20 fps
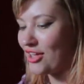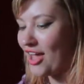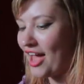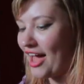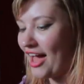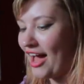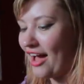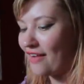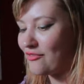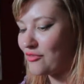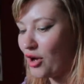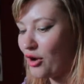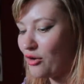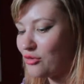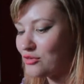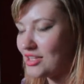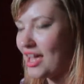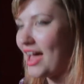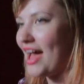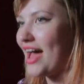can't have
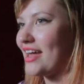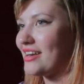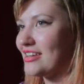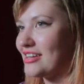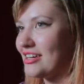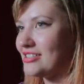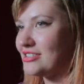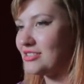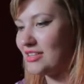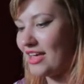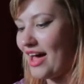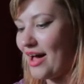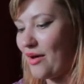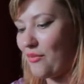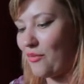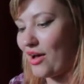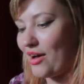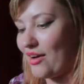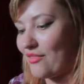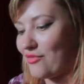Cosette,
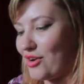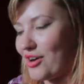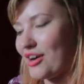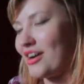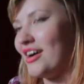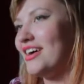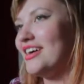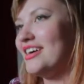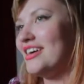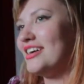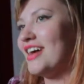cassette, whatever,